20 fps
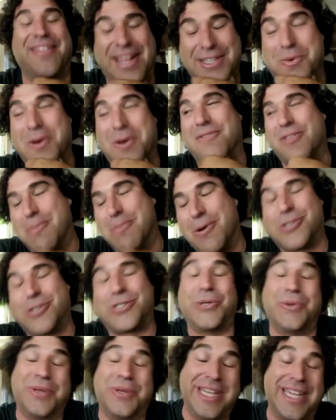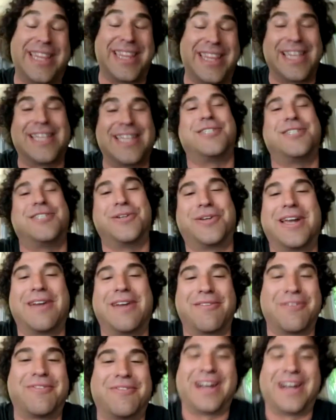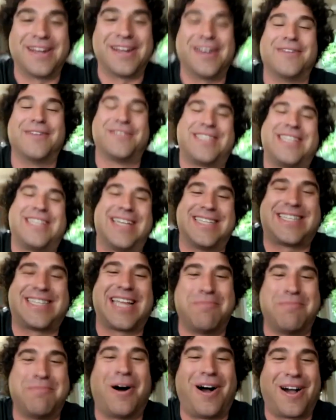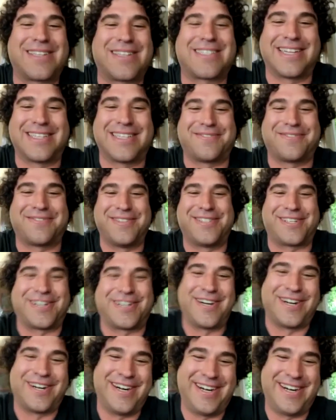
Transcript: one of the most unique things you could ever find in the CSA box. That's for sure.